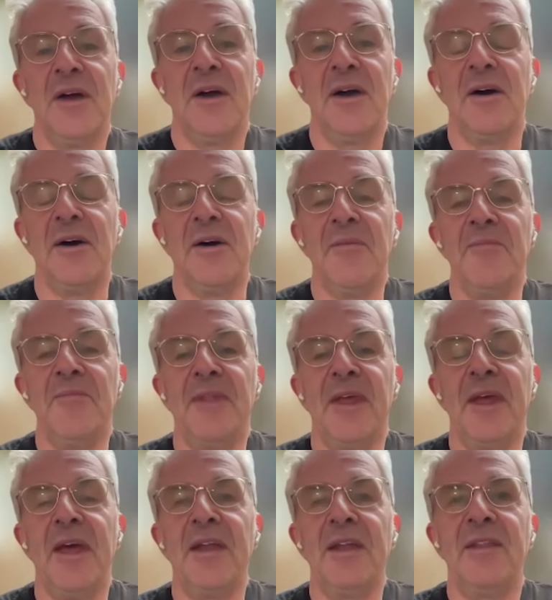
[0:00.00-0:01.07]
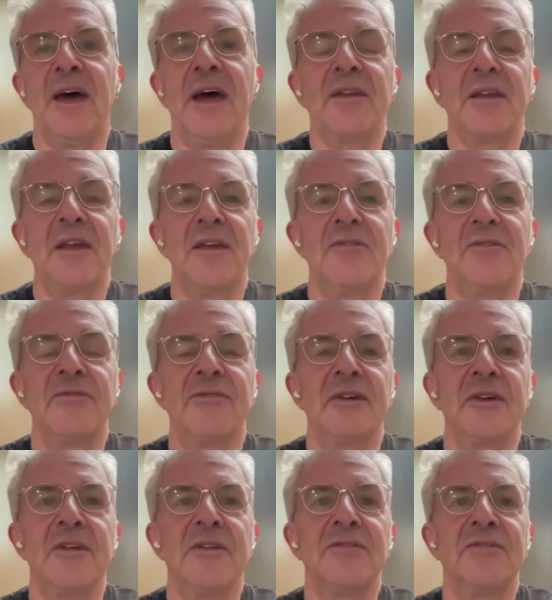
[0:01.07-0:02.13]
And in that case,
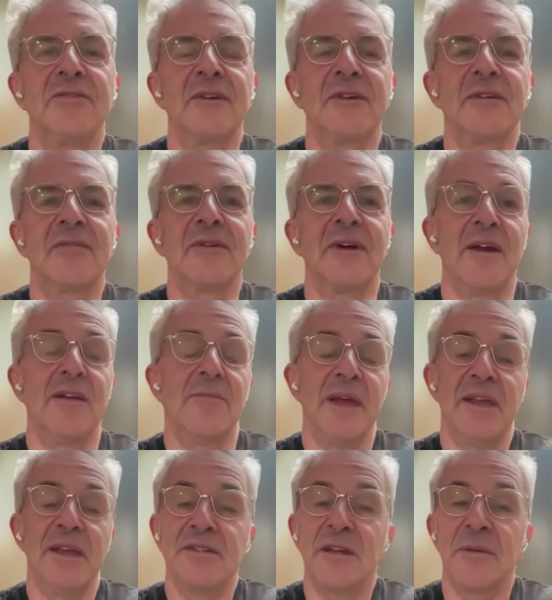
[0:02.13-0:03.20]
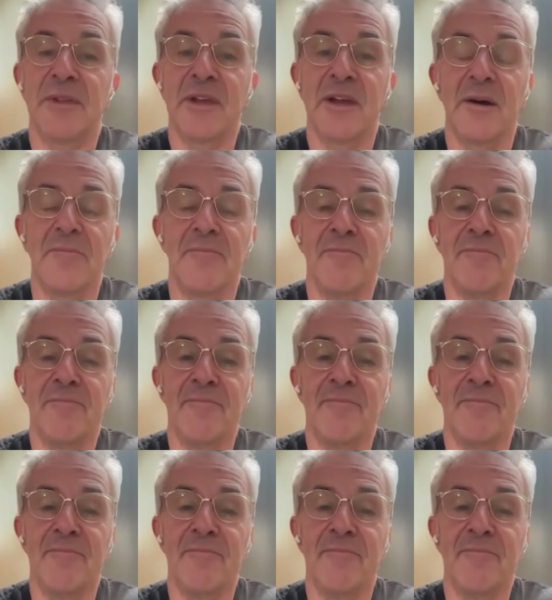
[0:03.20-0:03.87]
it's kind of making something up.